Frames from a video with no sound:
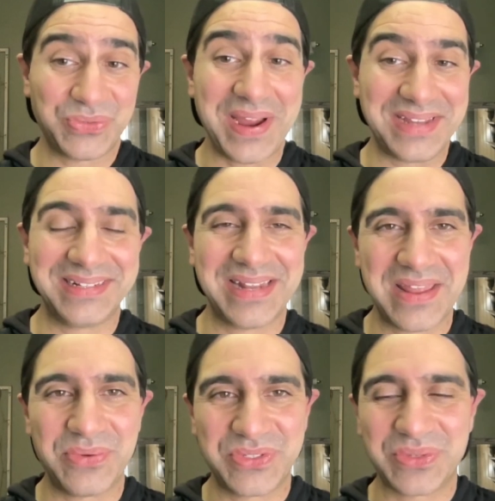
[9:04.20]
right. It
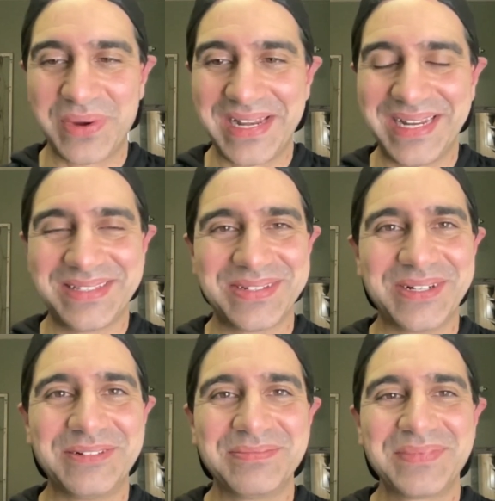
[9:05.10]
was the right
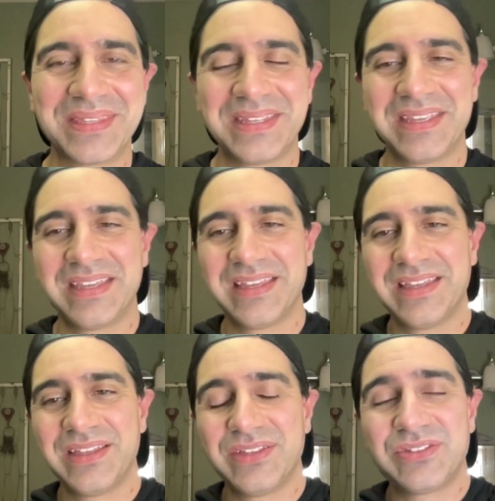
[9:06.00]
answer.
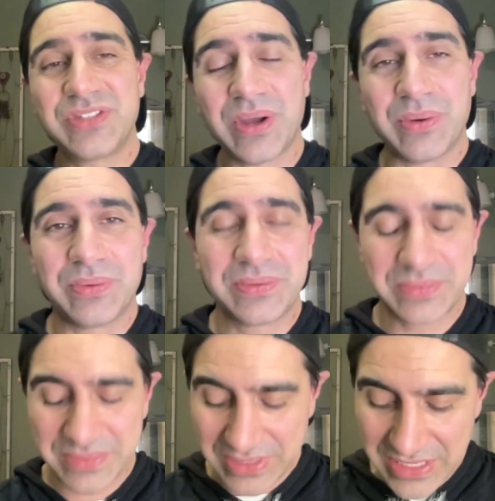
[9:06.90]
So,
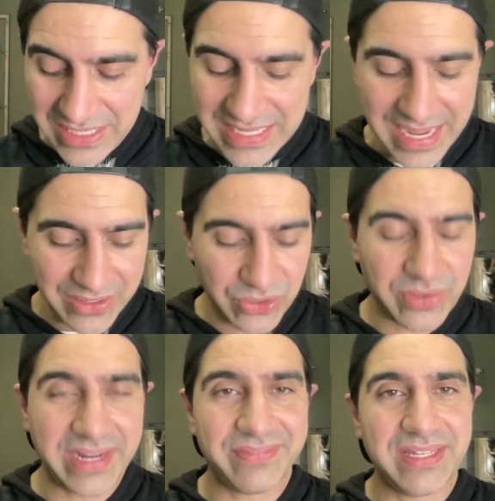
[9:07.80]
you get
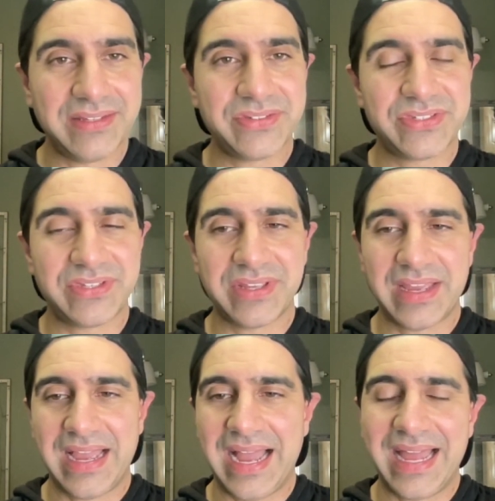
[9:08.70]
cravings.
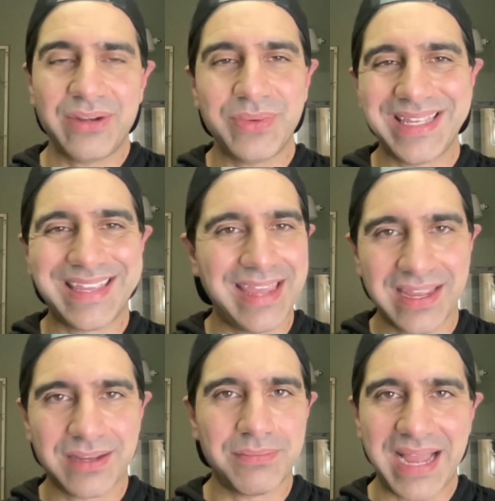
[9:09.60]
How do we kick
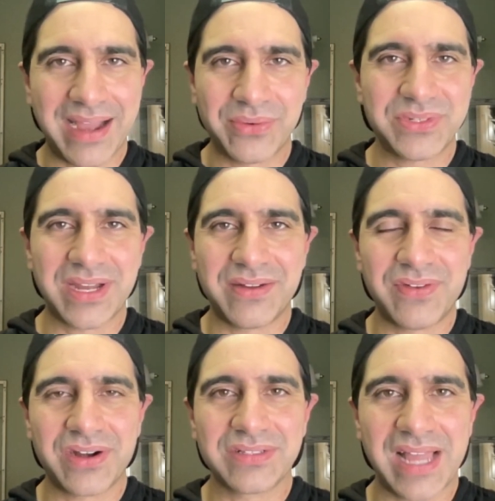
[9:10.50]
them out of
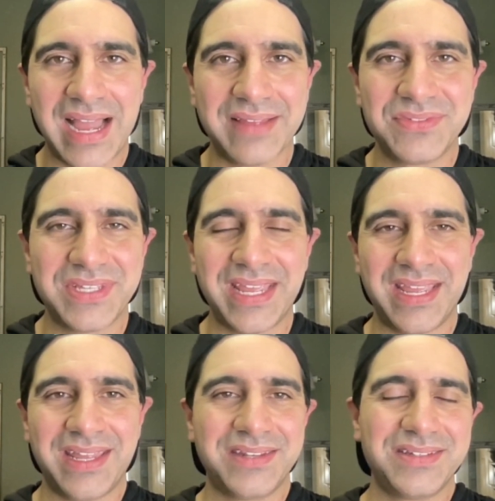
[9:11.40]
our lives
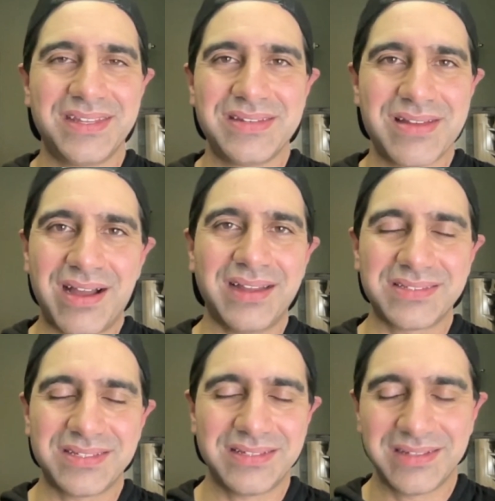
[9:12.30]
and not